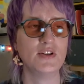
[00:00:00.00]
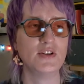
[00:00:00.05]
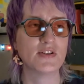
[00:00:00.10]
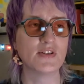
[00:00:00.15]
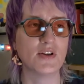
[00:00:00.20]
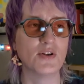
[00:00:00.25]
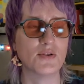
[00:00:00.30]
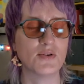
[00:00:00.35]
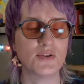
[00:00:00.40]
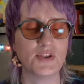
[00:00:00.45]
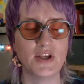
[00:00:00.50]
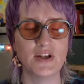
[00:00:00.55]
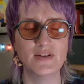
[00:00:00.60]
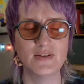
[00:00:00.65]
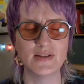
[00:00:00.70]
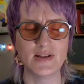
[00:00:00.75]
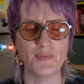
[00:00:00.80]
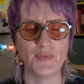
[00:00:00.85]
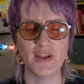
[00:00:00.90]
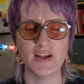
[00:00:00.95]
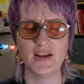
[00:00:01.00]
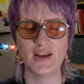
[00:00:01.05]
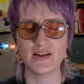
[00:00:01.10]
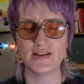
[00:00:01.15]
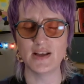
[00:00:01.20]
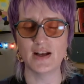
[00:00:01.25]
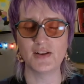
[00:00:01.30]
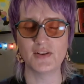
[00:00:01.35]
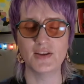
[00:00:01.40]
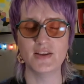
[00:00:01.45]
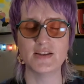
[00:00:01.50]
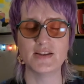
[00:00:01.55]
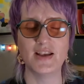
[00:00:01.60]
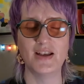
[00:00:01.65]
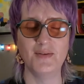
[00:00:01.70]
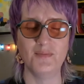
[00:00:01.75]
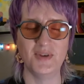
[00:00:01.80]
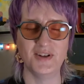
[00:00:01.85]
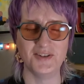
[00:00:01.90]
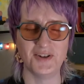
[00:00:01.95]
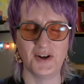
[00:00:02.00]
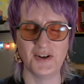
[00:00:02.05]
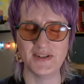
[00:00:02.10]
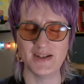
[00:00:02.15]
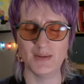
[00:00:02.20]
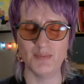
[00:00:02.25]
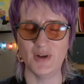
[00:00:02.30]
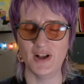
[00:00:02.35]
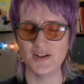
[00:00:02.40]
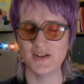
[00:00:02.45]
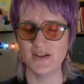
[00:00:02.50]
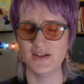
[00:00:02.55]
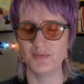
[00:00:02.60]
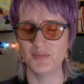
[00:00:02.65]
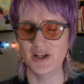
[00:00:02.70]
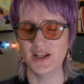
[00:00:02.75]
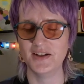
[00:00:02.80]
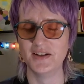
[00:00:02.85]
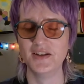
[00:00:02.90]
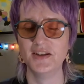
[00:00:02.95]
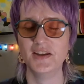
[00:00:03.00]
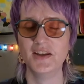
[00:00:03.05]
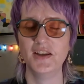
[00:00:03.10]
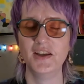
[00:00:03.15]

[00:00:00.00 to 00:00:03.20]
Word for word: So they do something exactly the same in Haunted Mansion. But